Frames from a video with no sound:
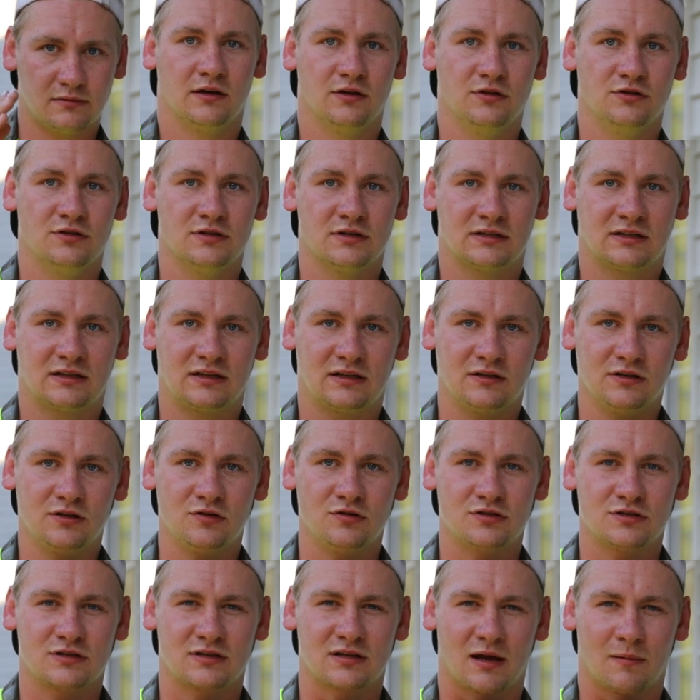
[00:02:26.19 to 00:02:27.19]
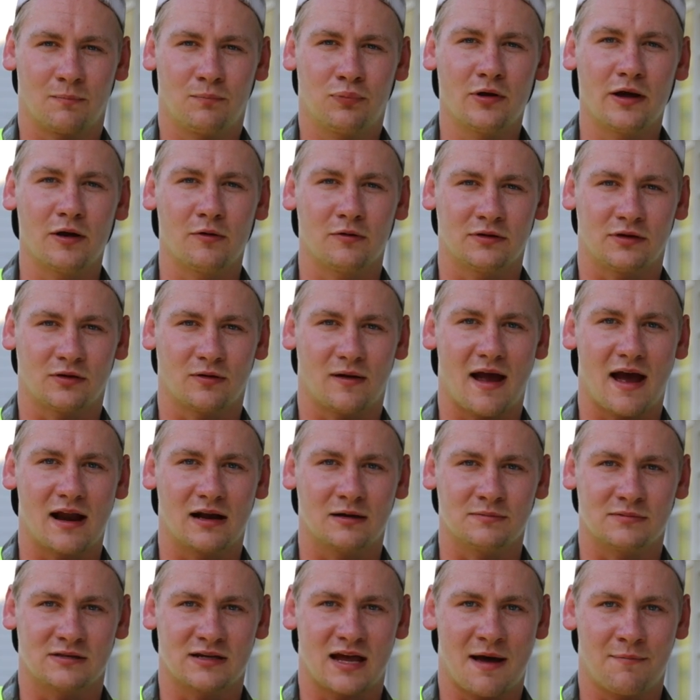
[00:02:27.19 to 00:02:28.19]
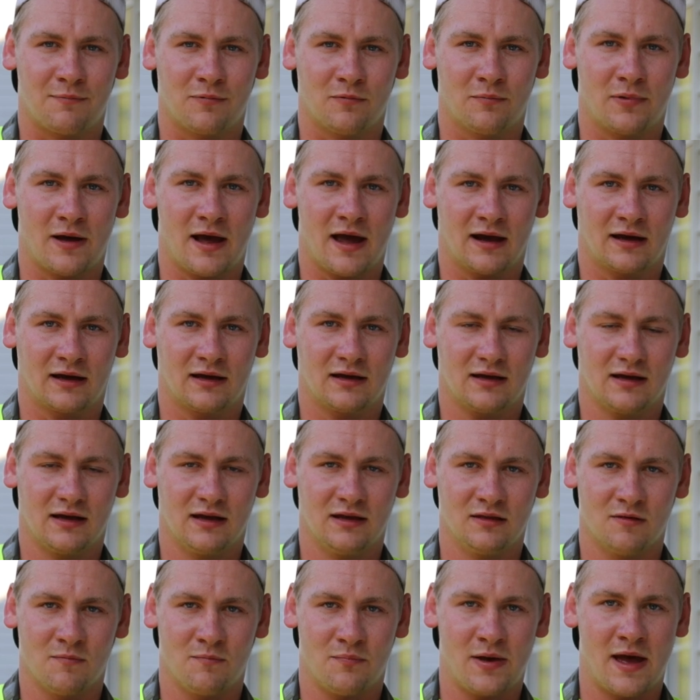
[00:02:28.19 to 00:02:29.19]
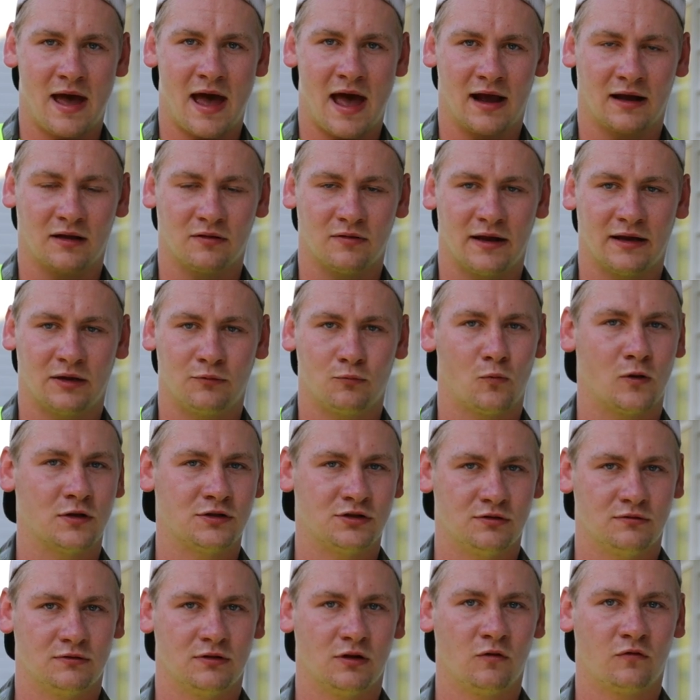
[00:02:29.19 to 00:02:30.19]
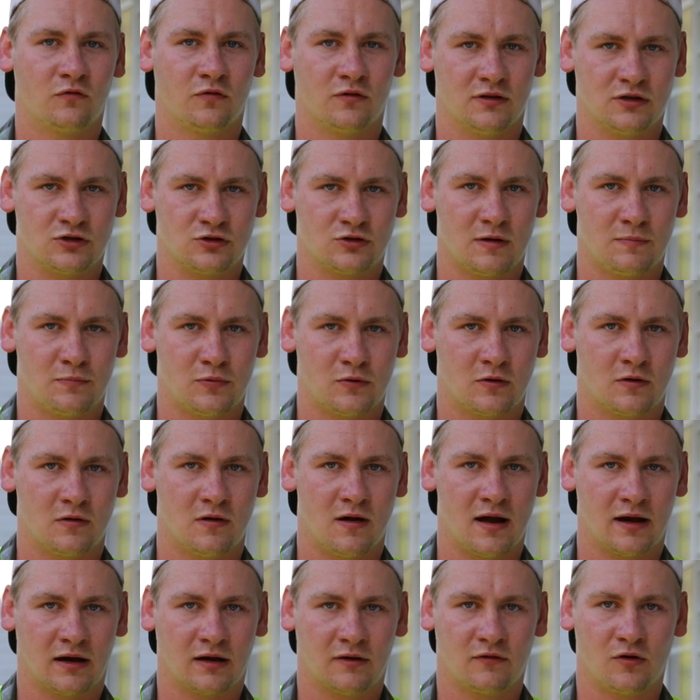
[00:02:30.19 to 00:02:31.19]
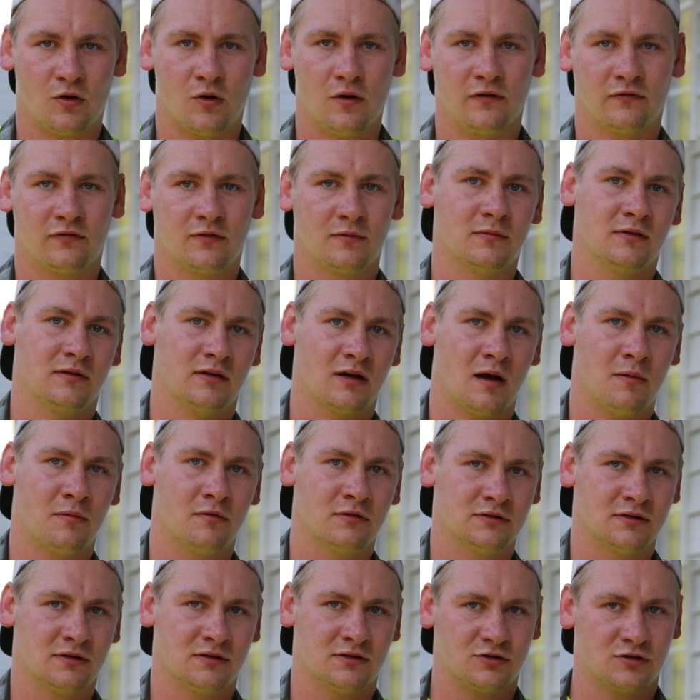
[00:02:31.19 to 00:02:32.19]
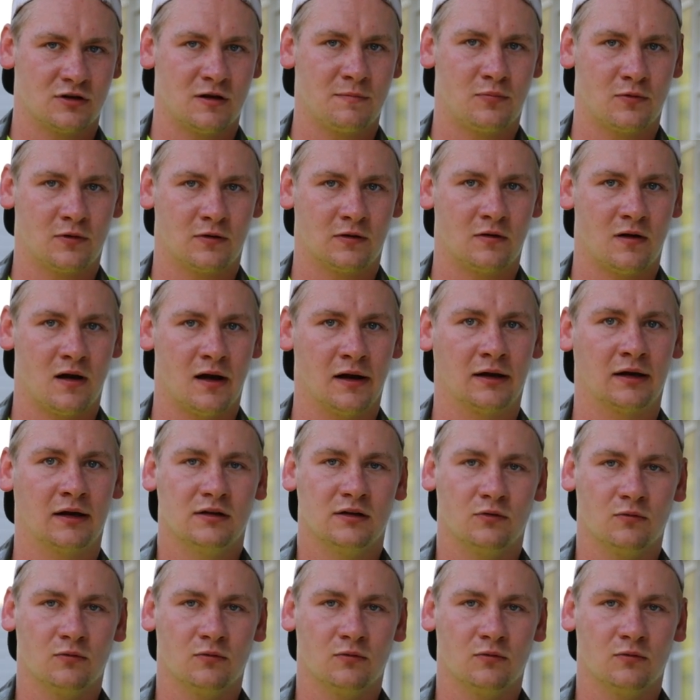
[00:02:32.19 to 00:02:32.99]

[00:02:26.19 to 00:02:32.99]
You just like play with your Adam's apple back in the back, like what you do for the triple cluck, going from the double to the triple cluck.